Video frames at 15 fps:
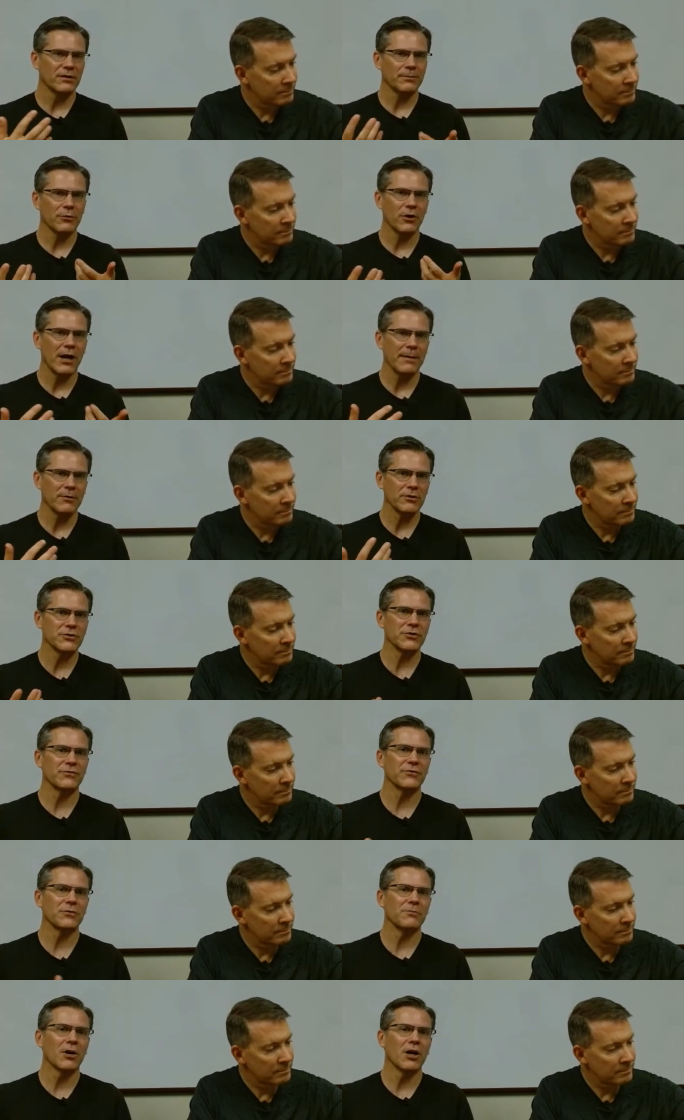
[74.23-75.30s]
Speaker 1: the parameters
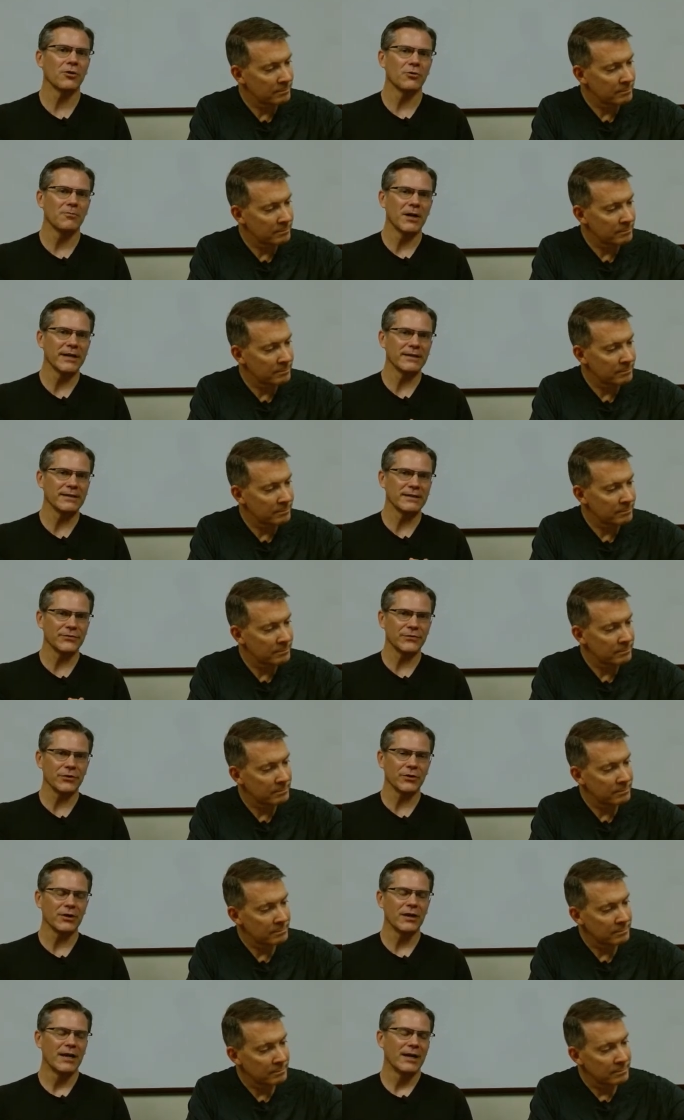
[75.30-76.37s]
of your model might
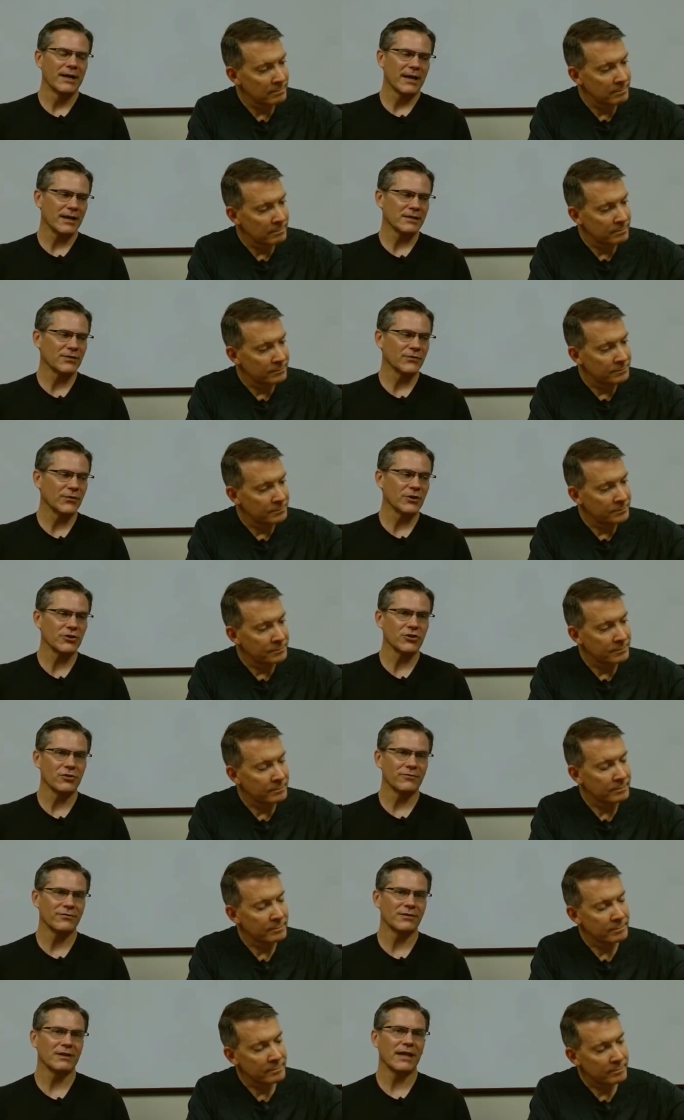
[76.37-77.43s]
differ as a
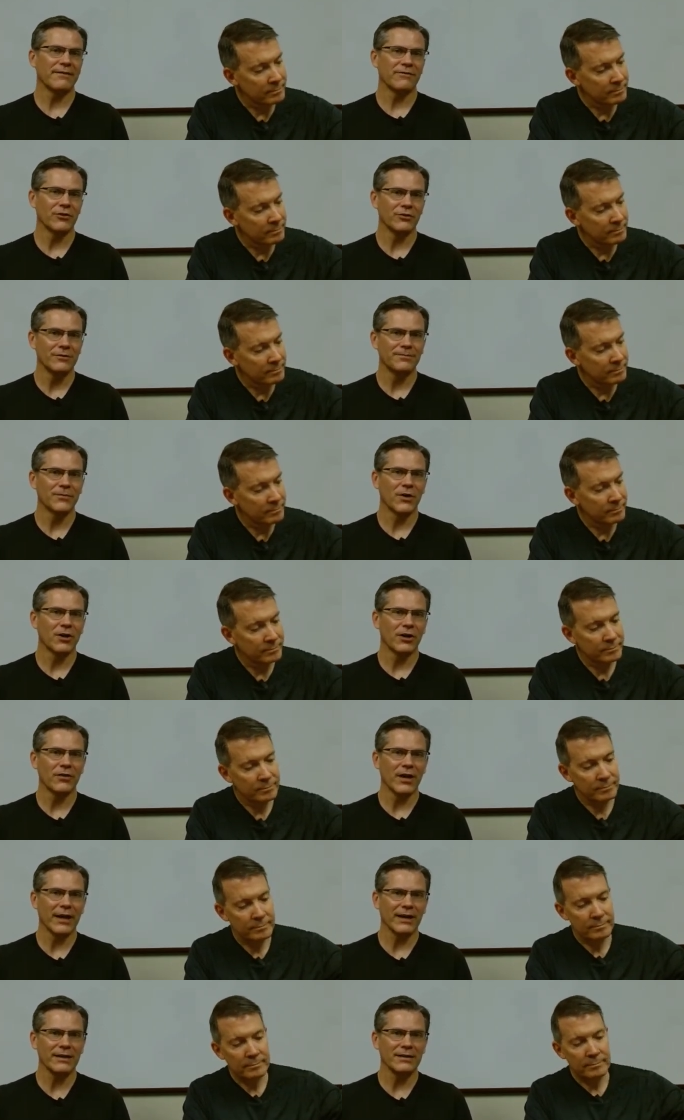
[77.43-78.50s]
function of level on
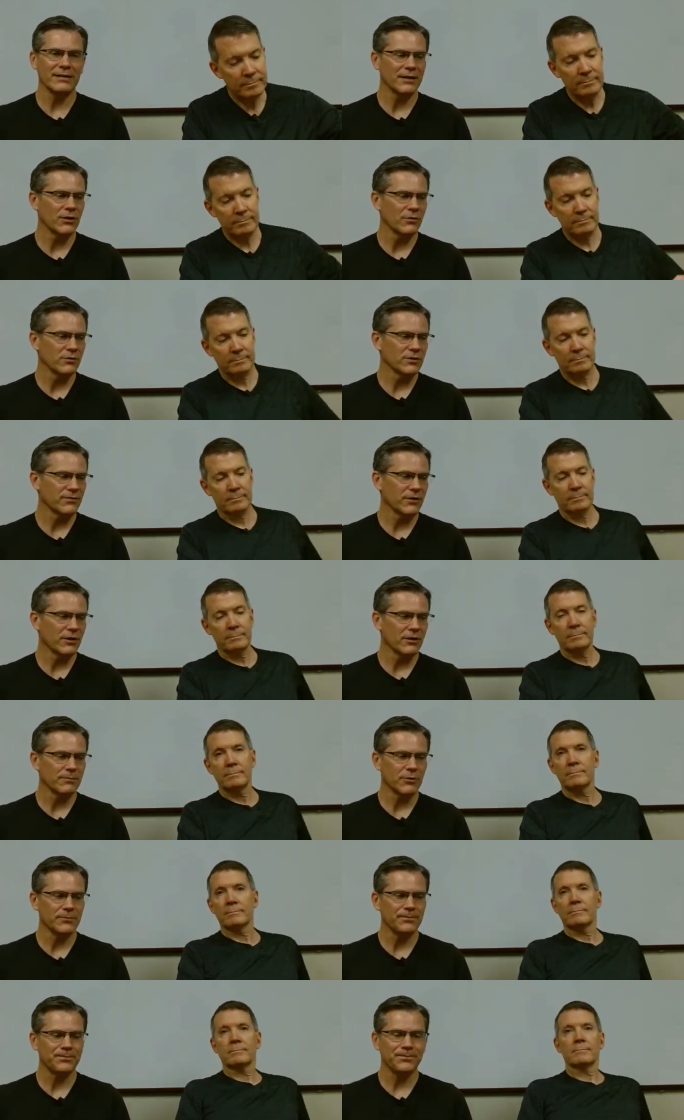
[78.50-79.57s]
that continuous
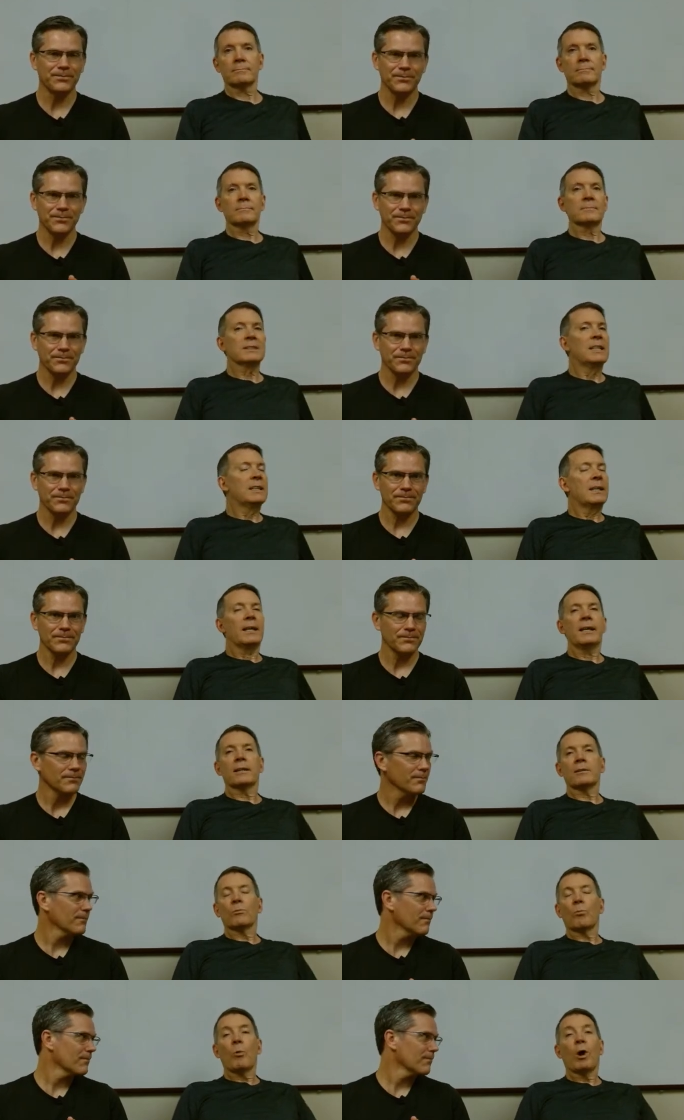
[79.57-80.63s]
variable?
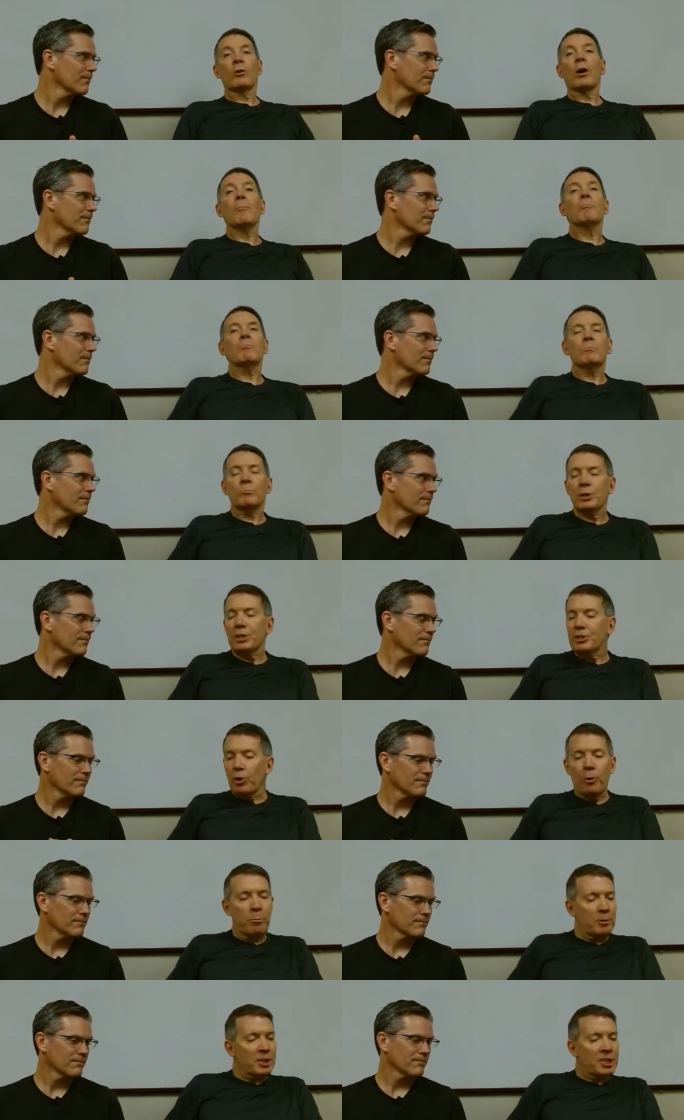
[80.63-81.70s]
Speaker 2: And welcome. We
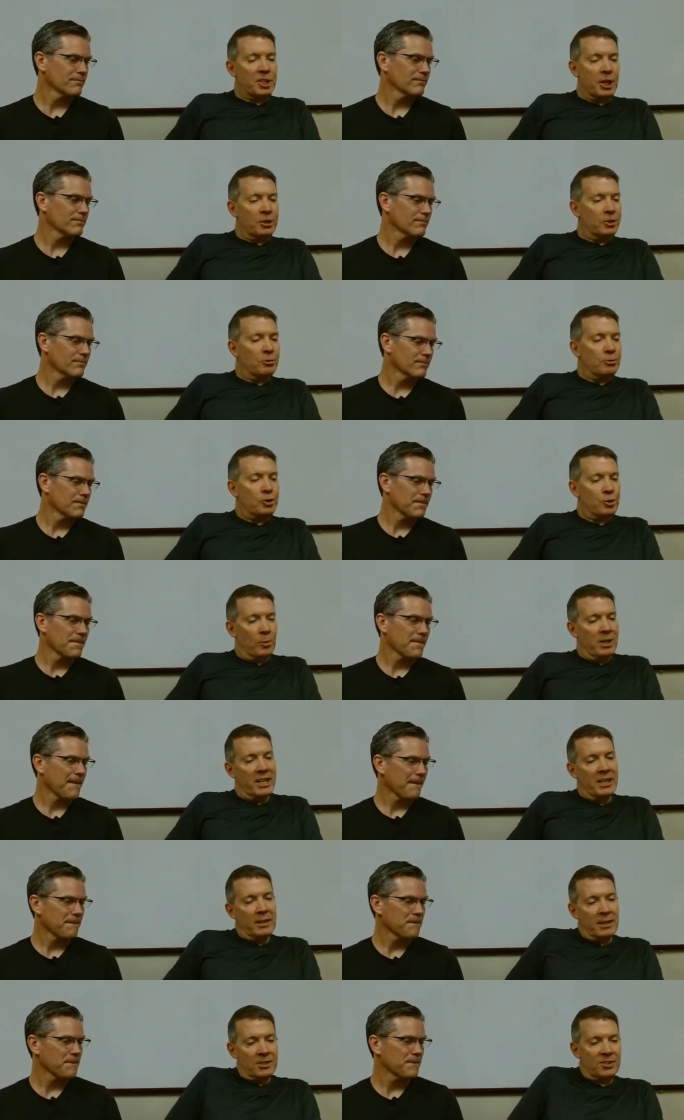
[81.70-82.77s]
so appreciate you
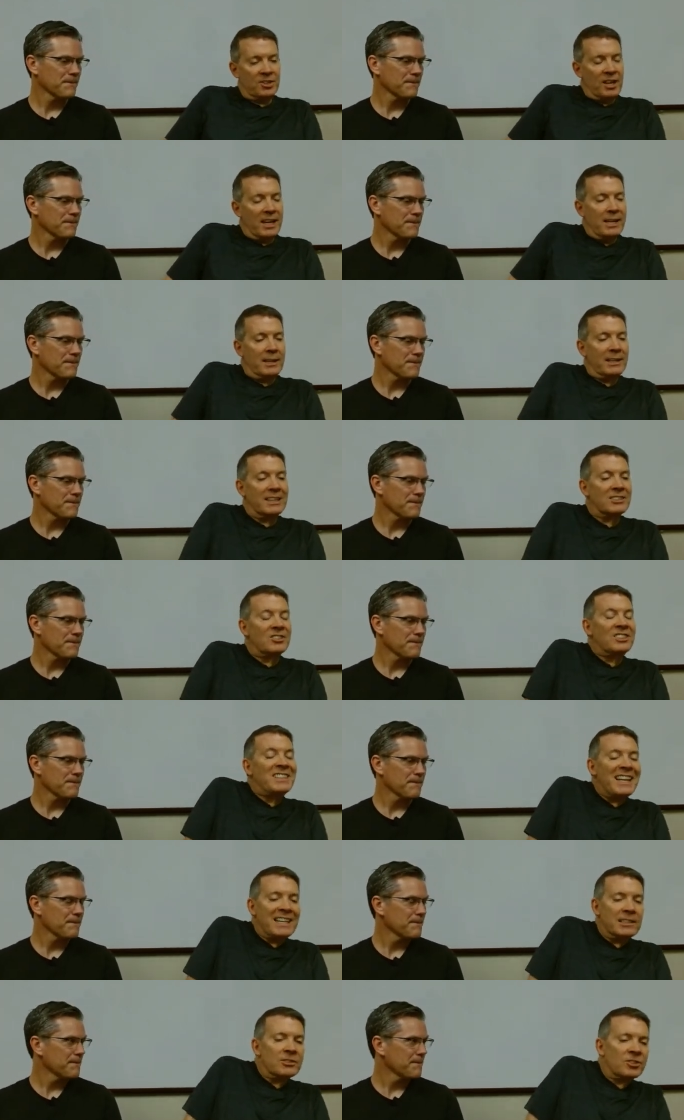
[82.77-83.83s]
joining us. And as
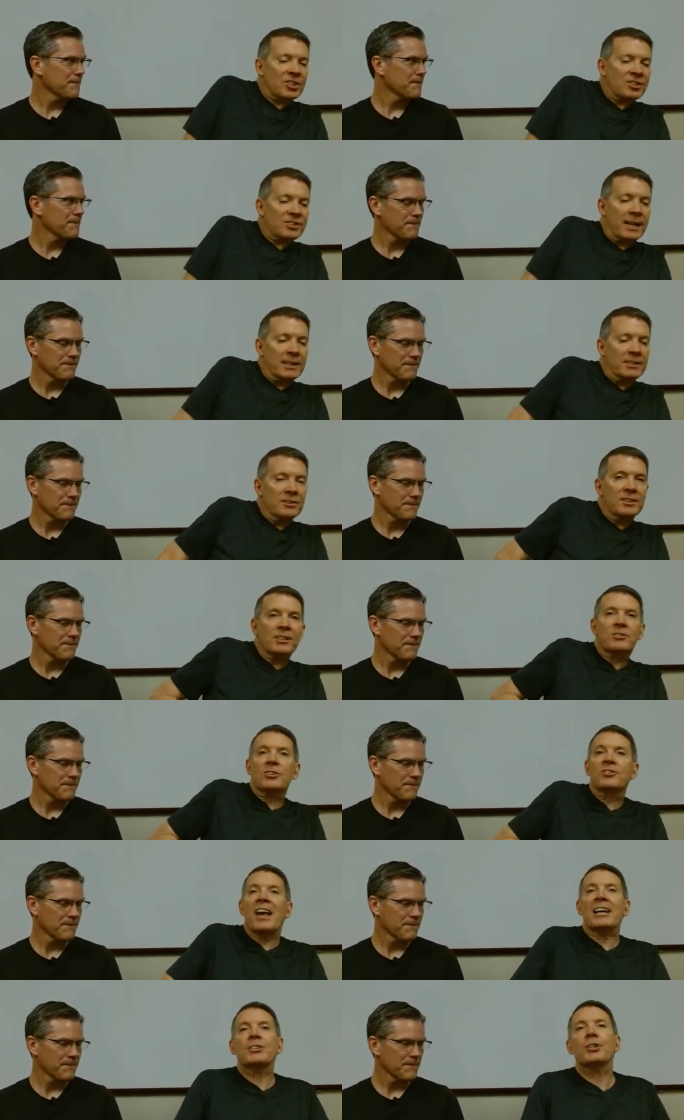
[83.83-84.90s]
Dan said, this
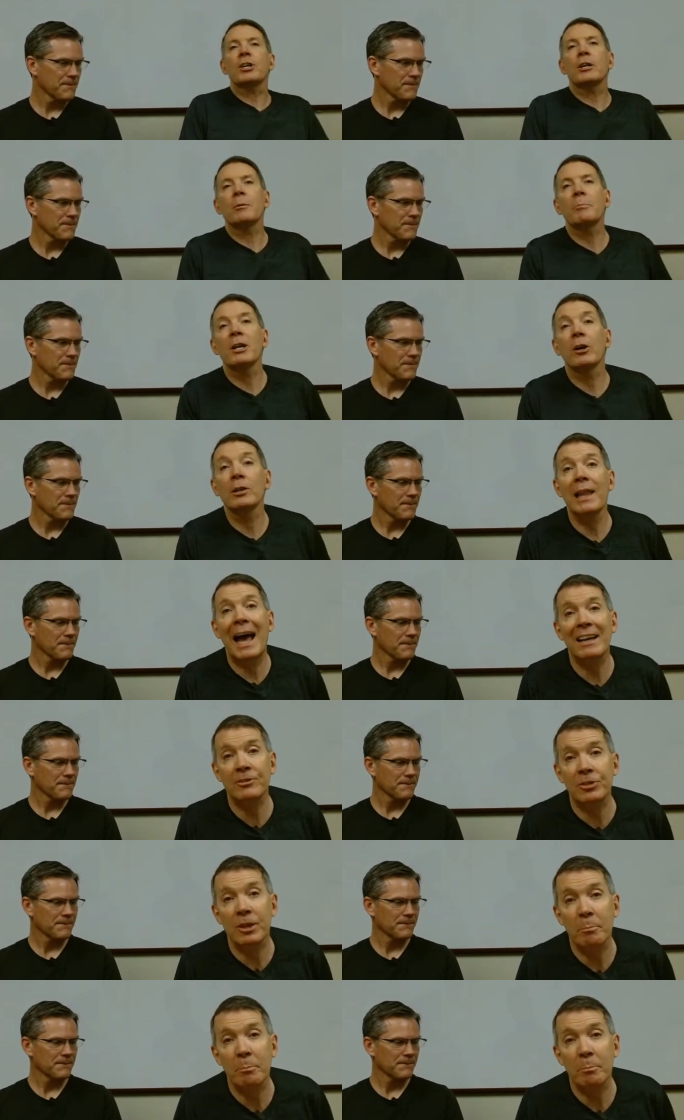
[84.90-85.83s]
is actually going to be our last